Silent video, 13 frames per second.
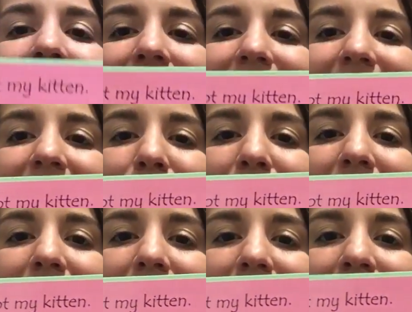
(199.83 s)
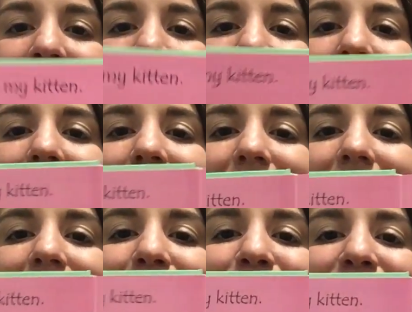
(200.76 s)
That's not my kitten, its tongue
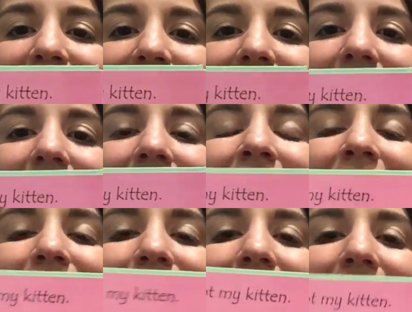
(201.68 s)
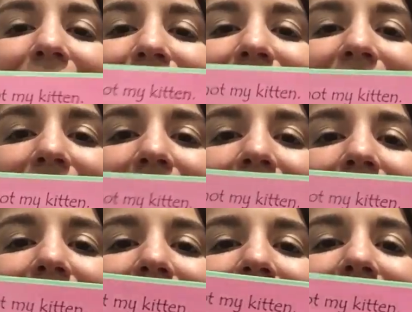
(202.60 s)
is too fuzzy. So it kind of goes through
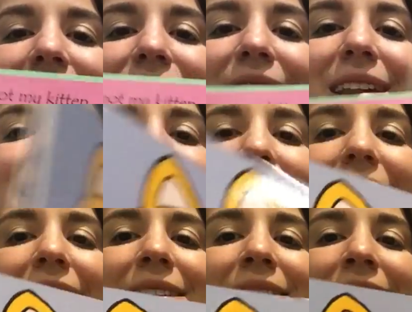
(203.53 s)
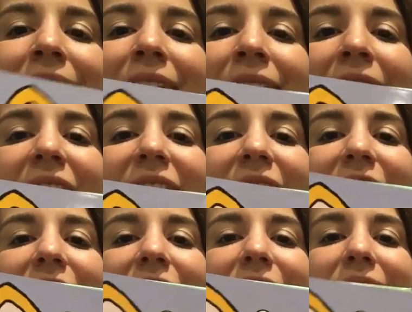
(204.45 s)
all of these different things, and
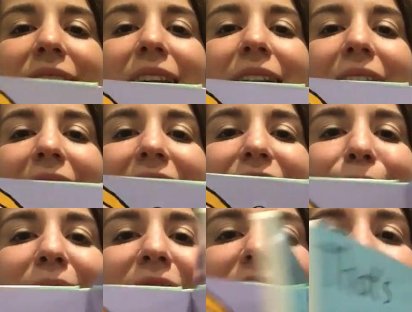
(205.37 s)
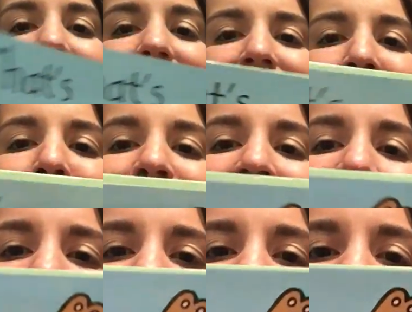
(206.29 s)
then you get to the last page and it says, but
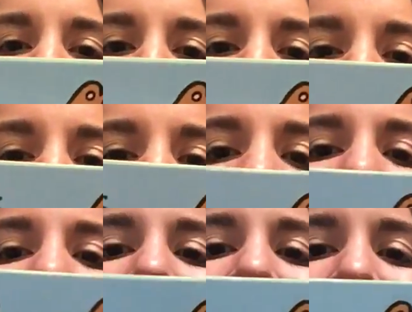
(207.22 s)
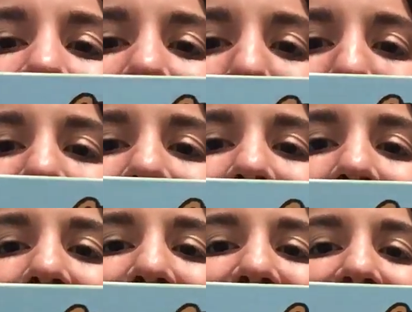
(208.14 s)
that is my kitten because his tummy is
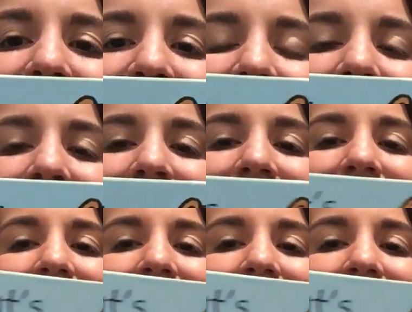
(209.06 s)
so fluffy.